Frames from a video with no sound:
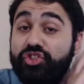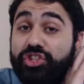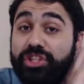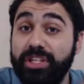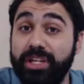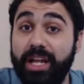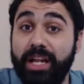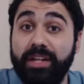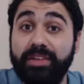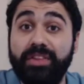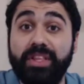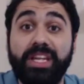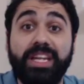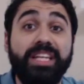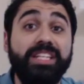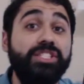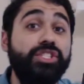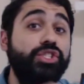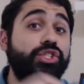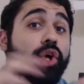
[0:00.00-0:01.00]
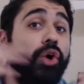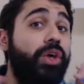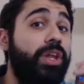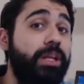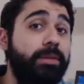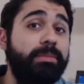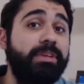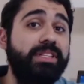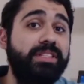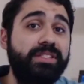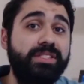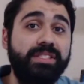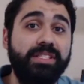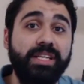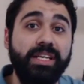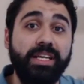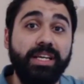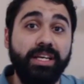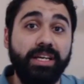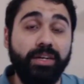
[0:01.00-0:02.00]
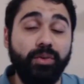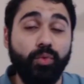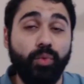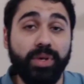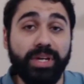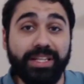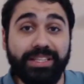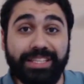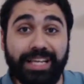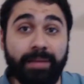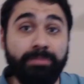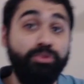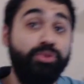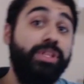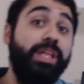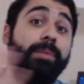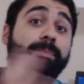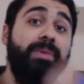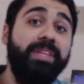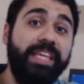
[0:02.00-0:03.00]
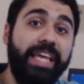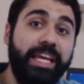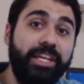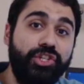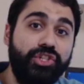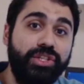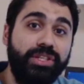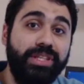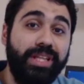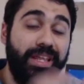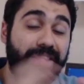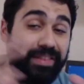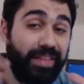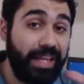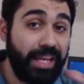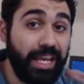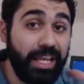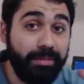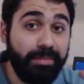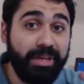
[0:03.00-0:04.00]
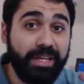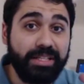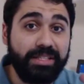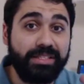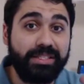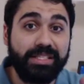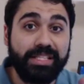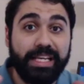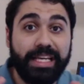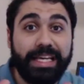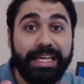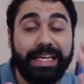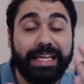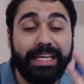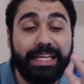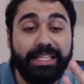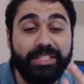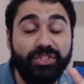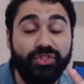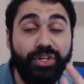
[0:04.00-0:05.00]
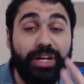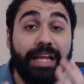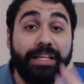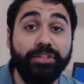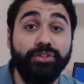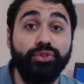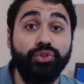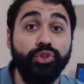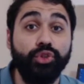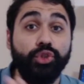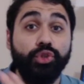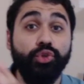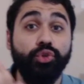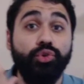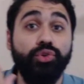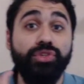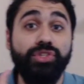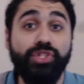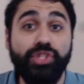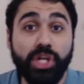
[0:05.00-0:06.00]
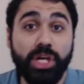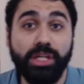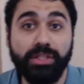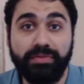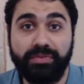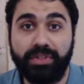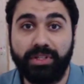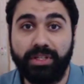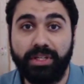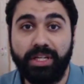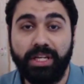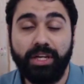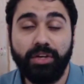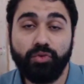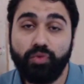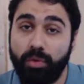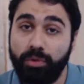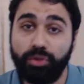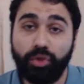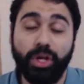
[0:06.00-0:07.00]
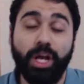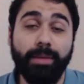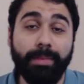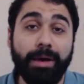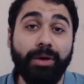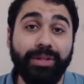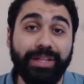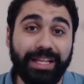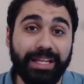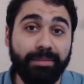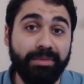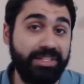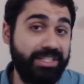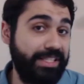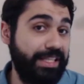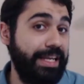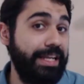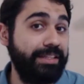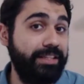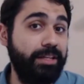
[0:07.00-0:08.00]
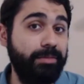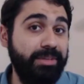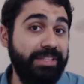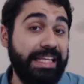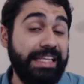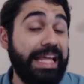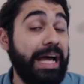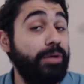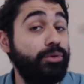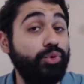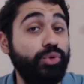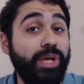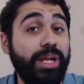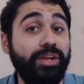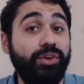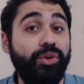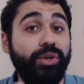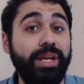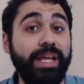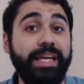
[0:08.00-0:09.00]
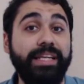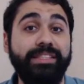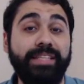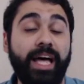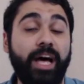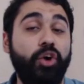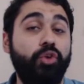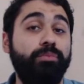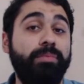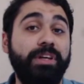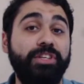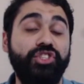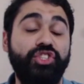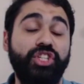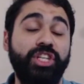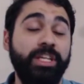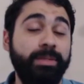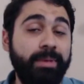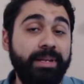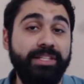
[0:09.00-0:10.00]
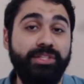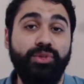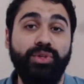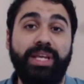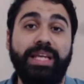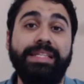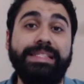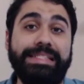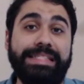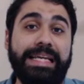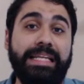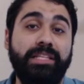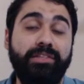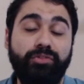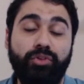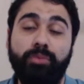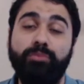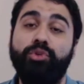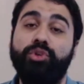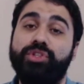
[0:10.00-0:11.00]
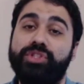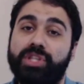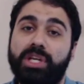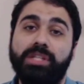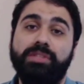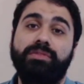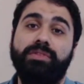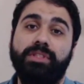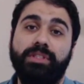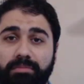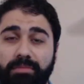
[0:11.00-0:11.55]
general, there is no limits when it comes to the application. The limits is related to your server. We'll talk about limits in a little bit and how to calculate how much emails you can send from your server.